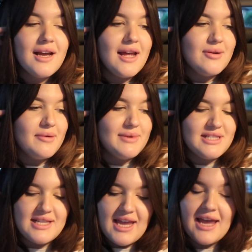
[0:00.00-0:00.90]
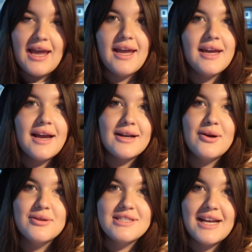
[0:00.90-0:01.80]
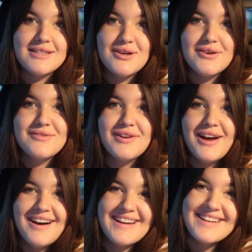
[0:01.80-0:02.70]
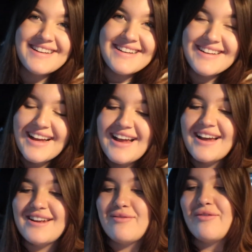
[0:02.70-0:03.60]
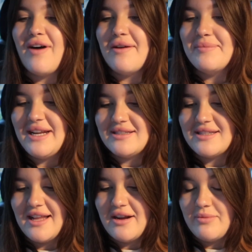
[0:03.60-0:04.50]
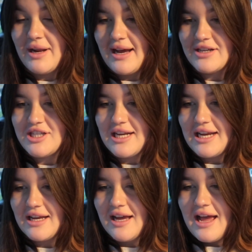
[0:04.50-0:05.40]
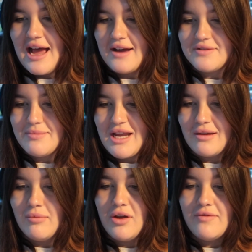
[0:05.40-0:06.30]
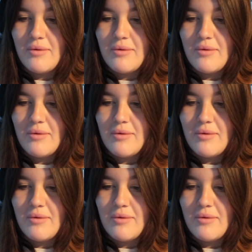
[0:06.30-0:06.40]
Anyway, I'm gonna sit here and go on TikTok for like another 5 minutes, and then I will actually have to make a move.